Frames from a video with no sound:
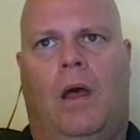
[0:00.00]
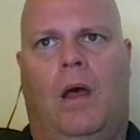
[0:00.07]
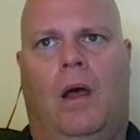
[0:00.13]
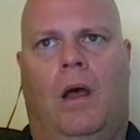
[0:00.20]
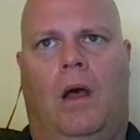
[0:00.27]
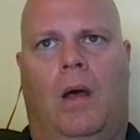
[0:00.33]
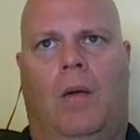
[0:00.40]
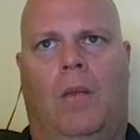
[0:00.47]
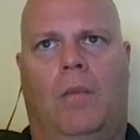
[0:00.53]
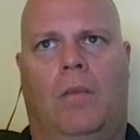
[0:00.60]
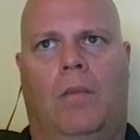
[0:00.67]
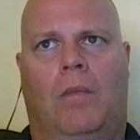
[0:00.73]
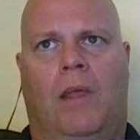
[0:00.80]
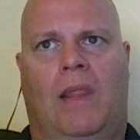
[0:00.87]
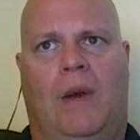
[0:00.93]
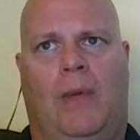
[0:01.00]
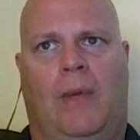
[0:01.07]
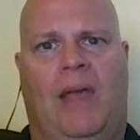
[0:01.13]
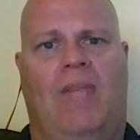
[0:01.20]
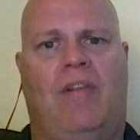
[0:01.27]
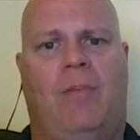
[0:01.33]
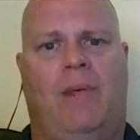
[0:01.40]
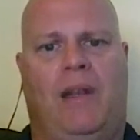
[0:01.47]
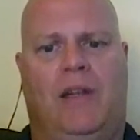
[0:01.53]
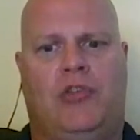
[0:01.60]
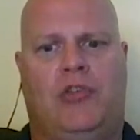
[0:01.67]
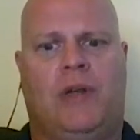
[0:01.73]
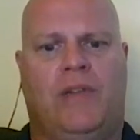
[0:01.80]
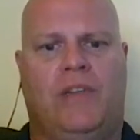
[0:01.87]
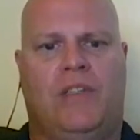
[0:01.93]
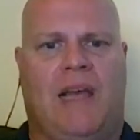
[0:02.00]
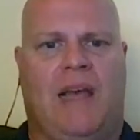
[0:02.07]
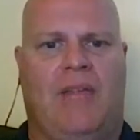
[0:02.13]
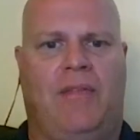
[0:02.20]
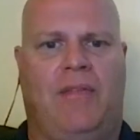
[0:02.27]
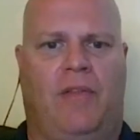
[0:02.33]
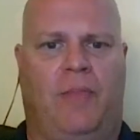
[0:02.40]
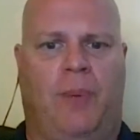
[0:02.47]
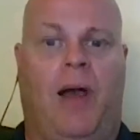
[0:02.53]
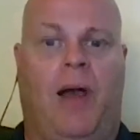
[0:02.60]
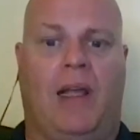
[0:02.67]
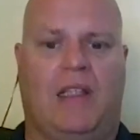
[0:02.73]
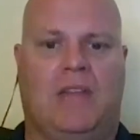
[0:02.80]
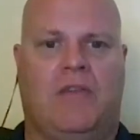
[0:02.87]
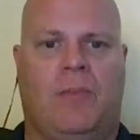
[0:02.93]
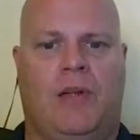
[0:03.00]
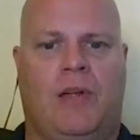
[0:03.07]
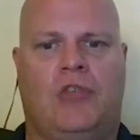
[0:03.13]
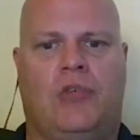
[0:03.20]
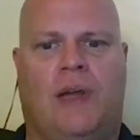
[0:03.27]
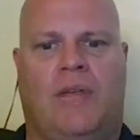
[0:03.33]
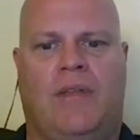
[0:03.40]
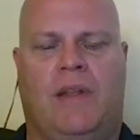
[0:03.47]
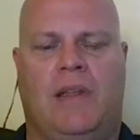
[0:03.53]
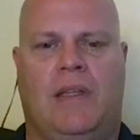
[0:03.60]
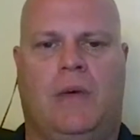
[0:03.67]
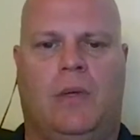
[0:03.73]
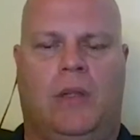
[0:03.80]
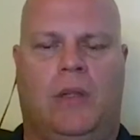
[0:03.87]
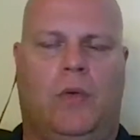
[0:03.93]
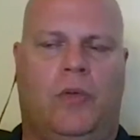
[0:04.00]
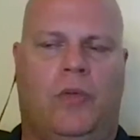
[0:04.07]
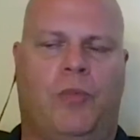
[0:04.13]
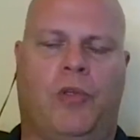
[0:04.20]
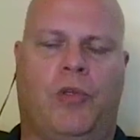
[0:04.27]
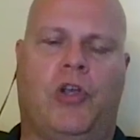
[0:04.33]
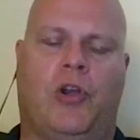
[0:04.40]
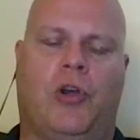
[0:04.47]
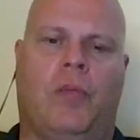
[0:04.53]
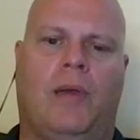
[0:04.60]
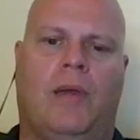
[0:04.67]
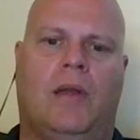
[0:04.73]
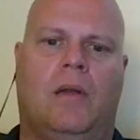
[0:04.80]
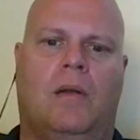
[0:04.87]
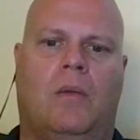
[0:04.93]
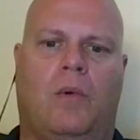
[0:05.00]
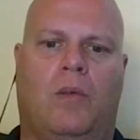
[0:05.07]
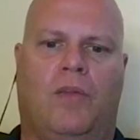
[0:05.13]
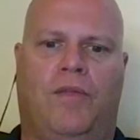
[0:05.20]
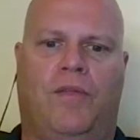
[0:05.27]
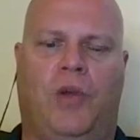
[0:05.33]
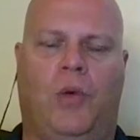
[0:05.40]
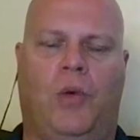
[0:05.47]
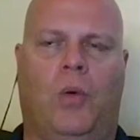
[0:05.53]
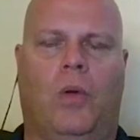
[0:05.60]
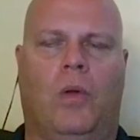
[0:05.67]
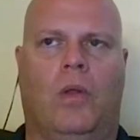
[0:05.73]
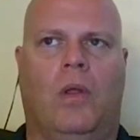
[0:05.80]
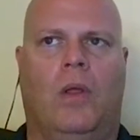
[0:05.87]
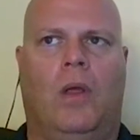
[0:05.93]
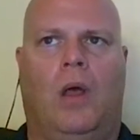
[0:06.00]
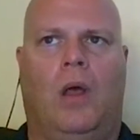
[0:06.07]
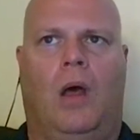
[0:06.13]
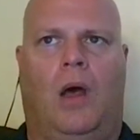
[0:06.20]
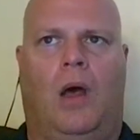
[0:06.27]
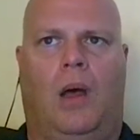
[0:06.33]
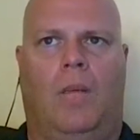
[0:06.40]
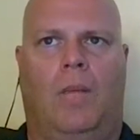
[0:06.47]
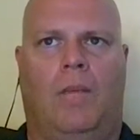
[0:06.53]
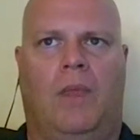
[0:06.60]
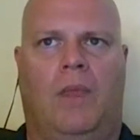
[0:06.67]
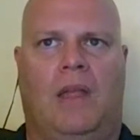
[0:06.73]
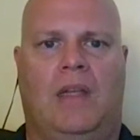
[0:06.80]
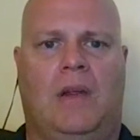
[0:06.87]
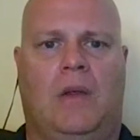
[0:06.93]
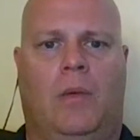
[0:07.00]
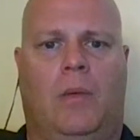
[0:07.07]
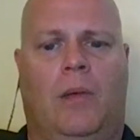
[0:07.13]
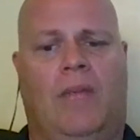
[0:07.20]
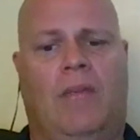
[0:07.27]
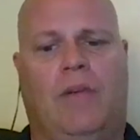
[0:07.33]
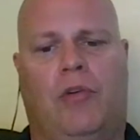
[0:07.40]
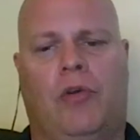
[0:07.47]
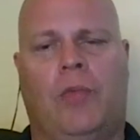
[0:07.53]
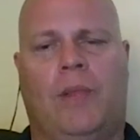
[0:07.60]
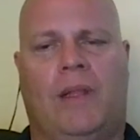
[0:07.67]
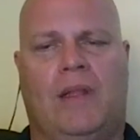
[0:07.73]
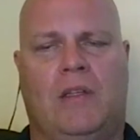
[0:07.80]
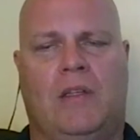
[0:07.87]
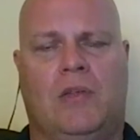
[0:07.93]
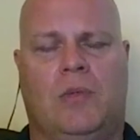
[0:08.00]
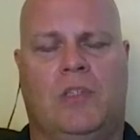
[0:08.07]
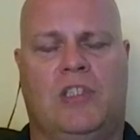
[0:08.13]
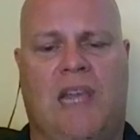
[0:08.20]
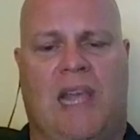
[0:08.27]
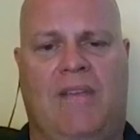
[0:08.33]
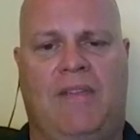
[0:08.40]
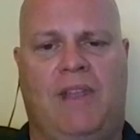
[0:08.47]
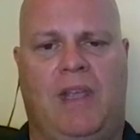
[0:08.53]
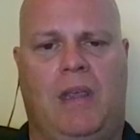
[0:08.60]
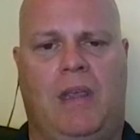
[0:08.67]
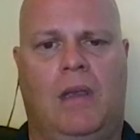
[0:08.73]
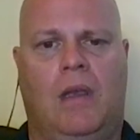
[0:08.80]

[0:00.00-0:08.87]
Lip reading: And then we have administrative staff of pockets of administrative that deal either with procurement, with fuel. We have a group that deals with safety.